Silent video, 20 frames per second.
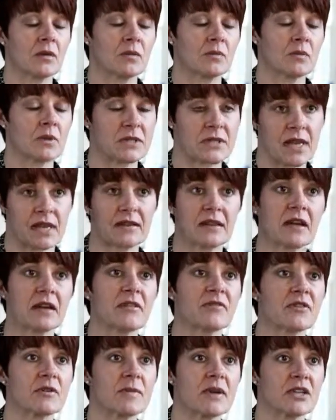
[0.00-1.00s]
protect that
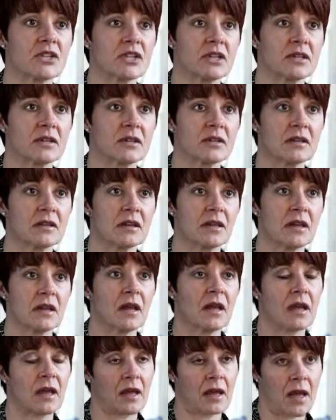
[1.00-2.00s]
information?
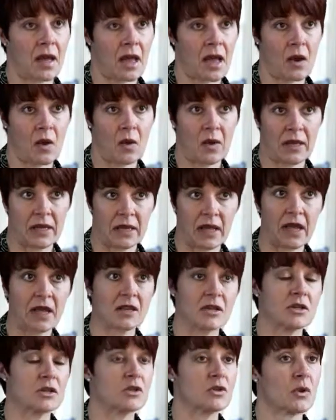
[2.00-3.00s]
How,
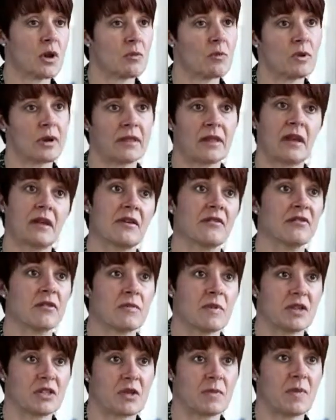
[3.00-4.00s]
again, do I bring that
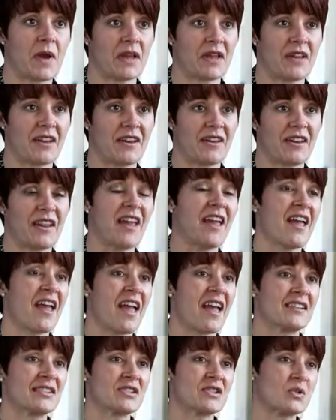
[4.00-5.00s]
information back in
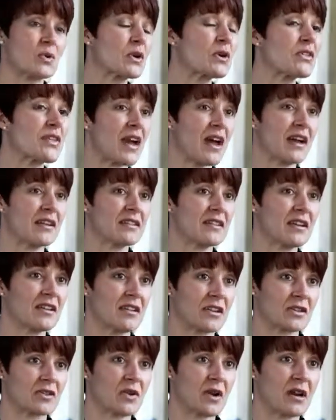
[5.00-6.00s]
and store that
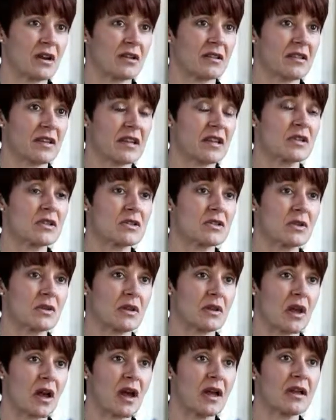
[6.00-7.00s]
electronically so
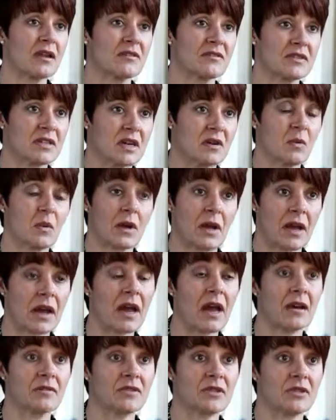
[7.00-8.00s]
that I have done what I
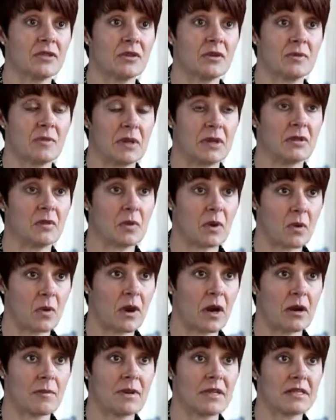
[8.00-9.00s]
have to do to meet the
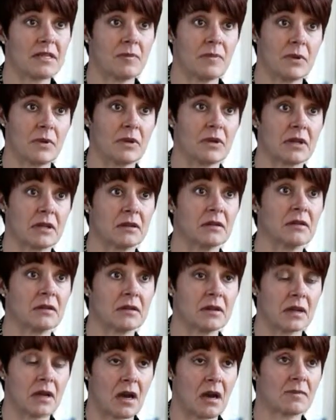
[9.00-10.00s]
requirements in building
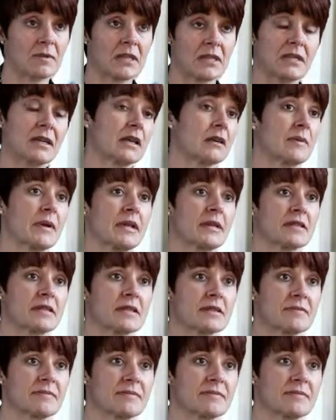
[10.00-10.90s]
the opt-in database?